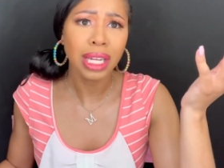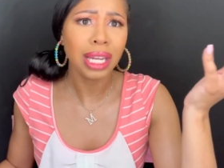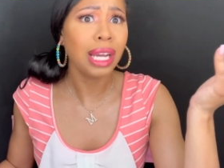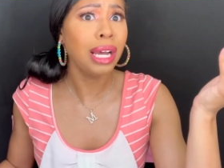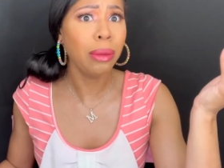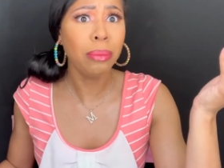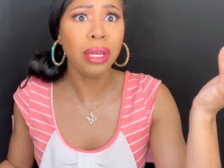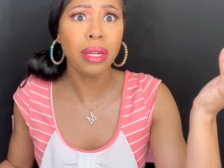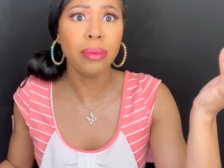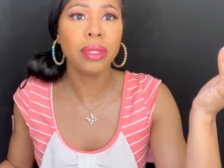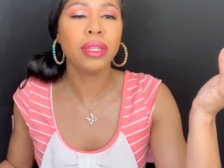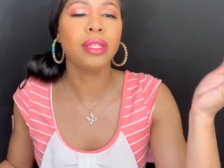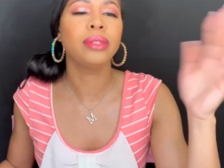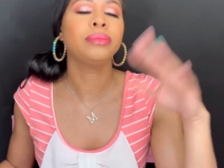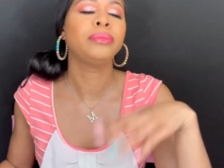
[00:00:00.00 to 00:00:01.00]
competing with
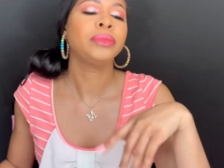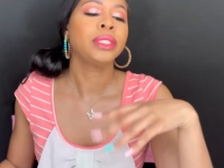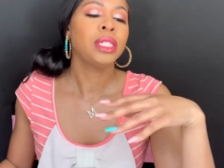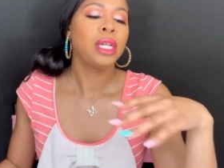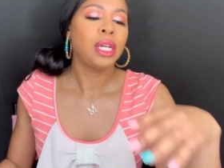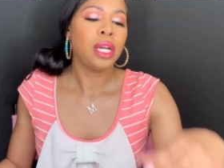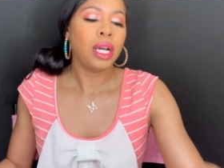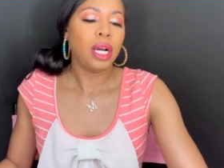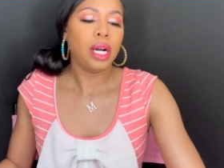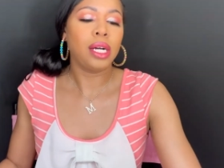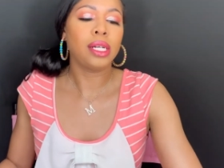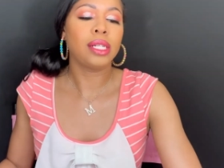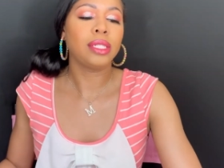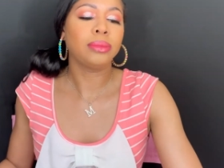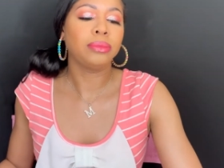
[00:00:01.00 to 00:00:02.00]
them.
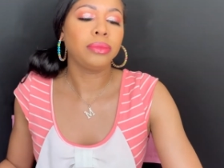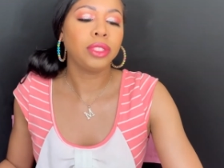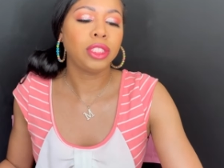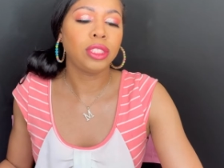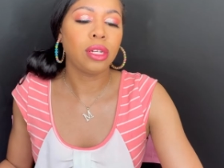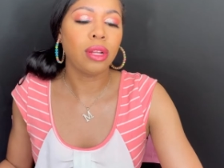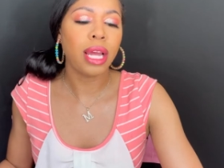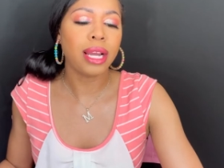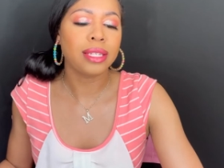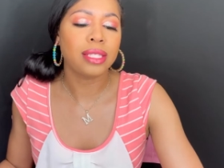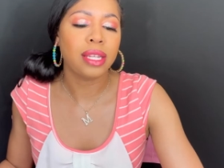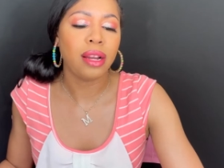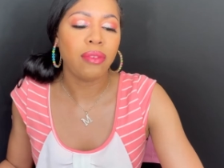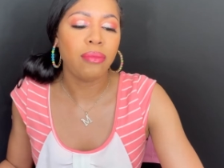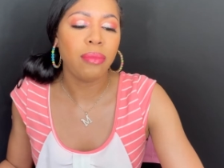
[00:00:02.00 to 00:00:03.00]
So like I
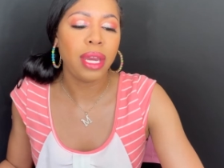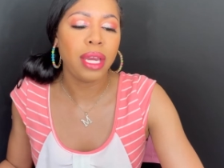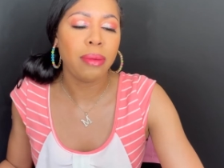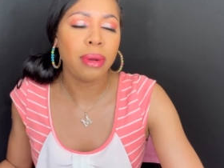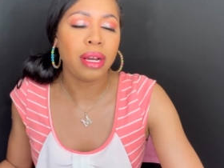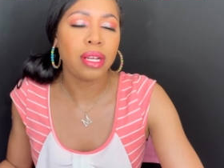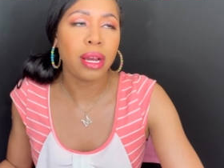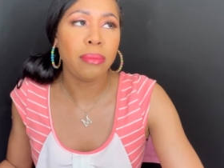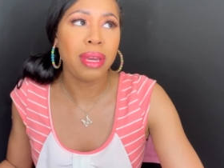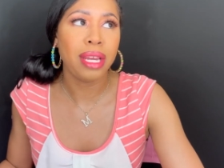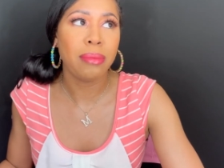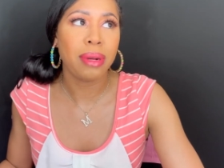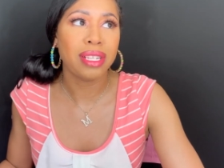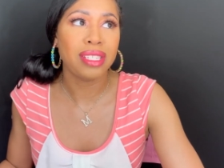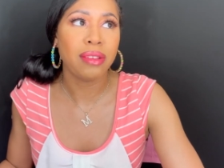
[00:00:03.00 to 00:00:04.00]
said, I made about
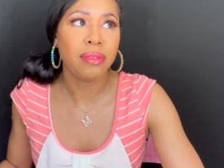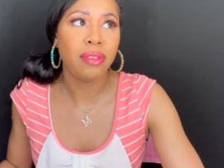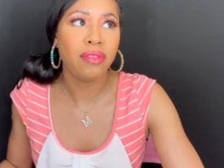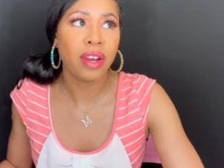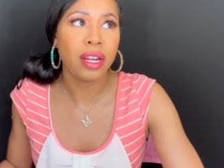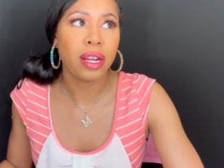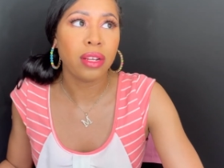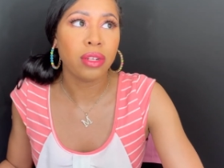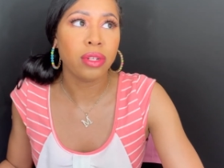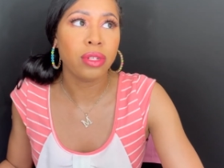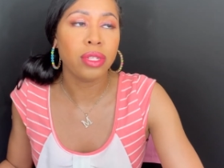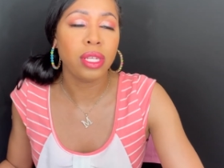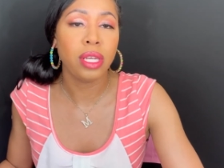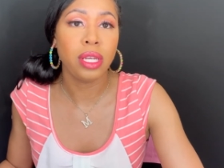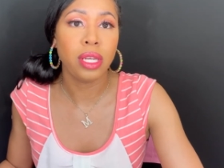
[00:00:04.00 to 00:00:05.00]

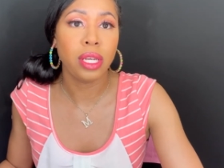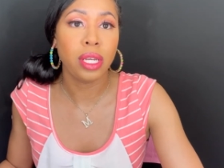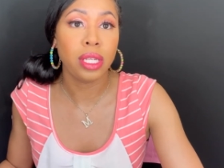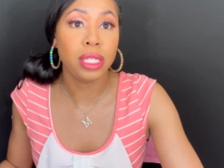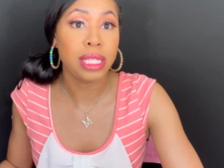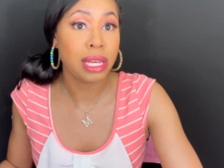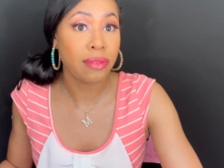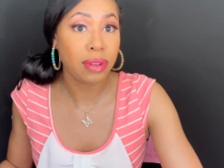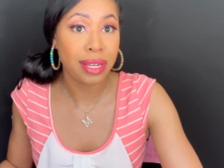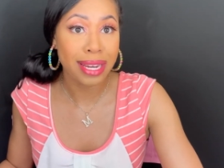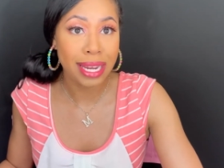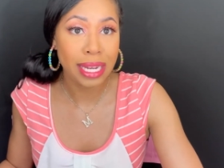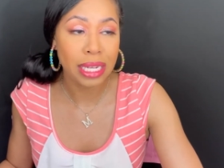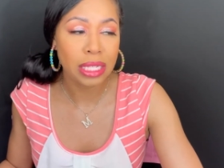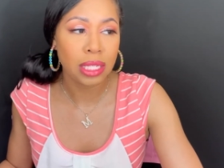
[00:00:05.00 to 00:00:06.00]
$75 in 7
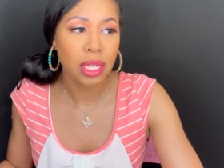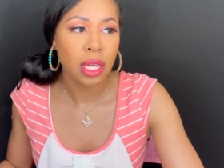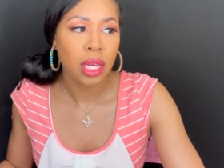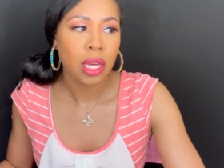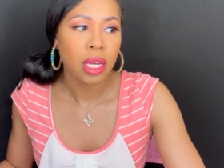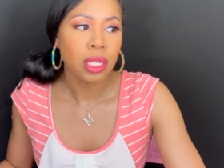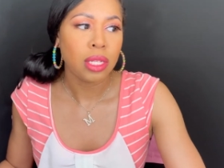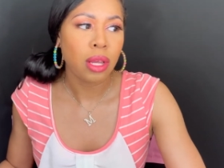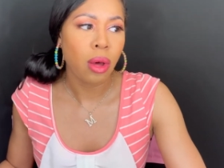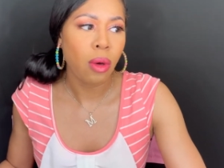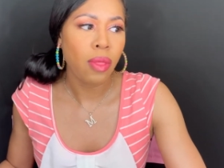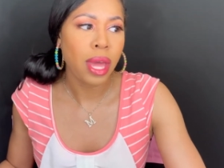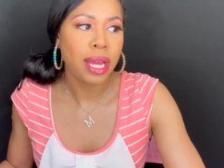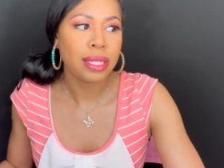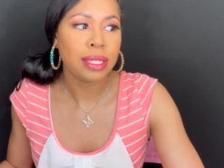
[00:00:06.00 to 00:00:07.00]
days. So
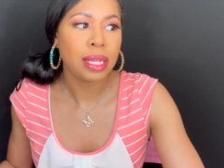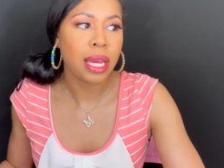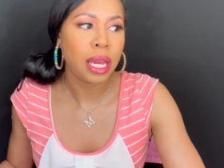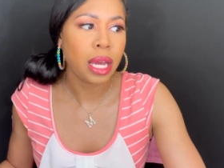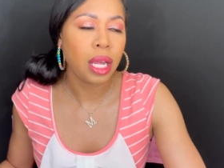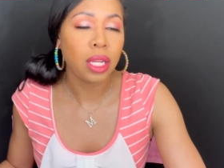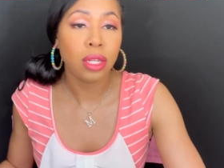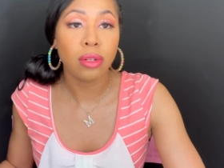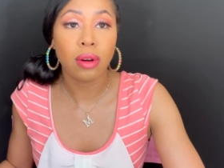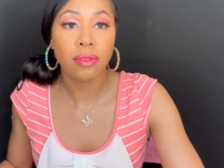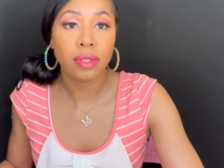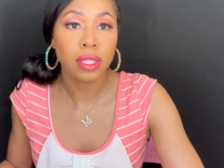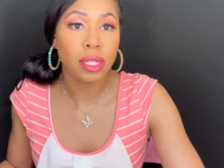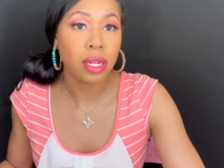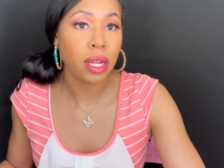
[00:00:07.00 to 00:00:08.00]
that's like a little over
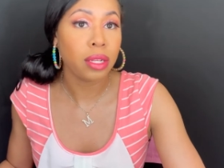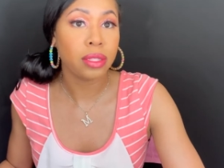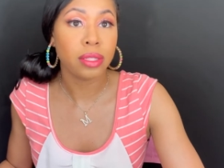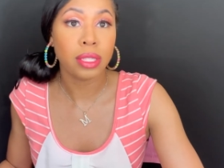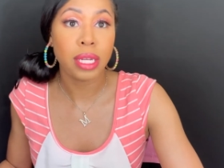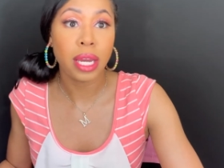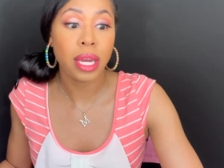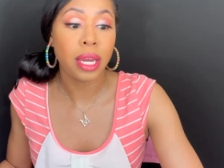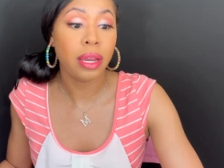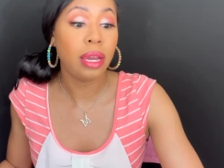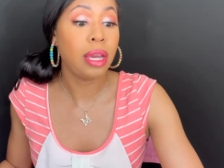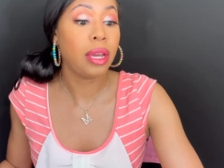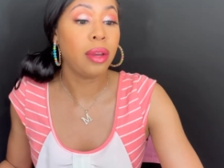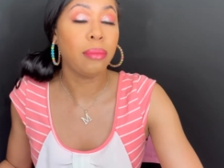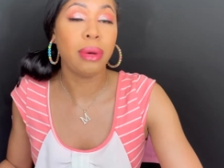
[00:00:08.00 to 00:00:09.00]
$10 a day,
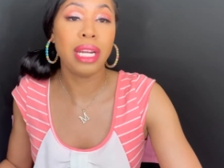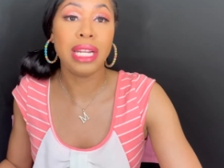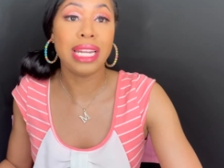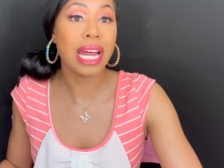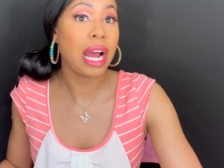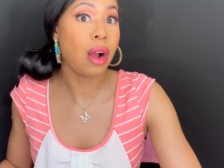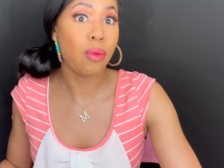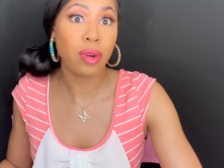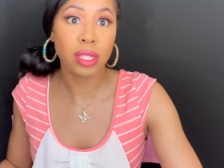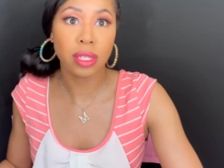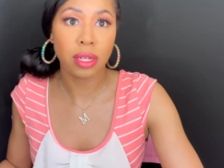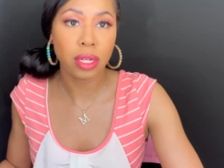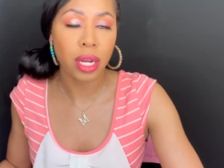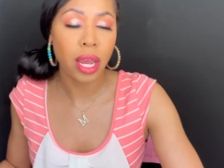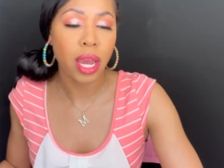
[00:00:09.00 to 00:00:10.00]
money that I wasn't
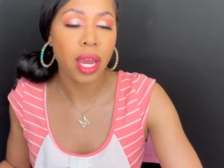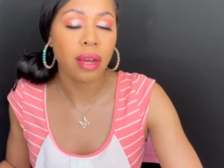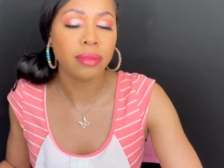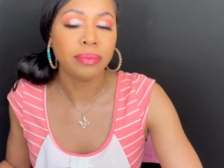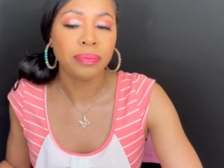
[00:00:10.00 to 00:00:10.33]
going to have.